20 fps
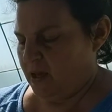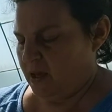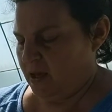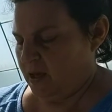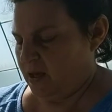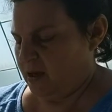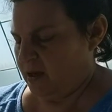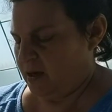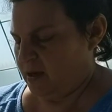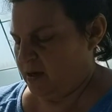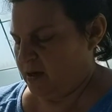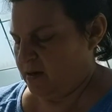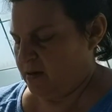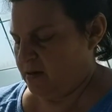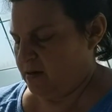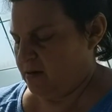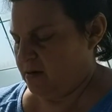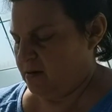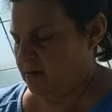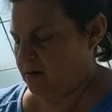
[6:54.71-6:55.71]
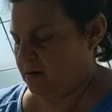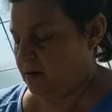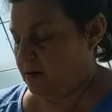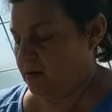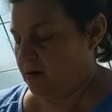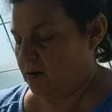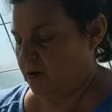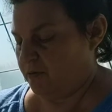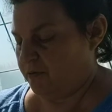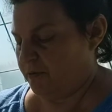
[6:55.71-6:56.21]
and
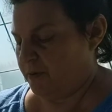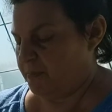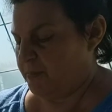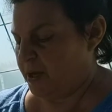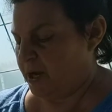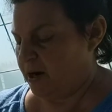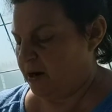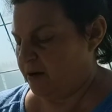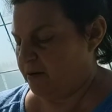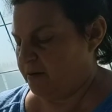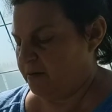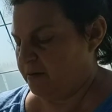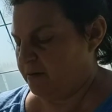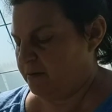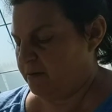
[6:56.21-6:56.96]
go from there.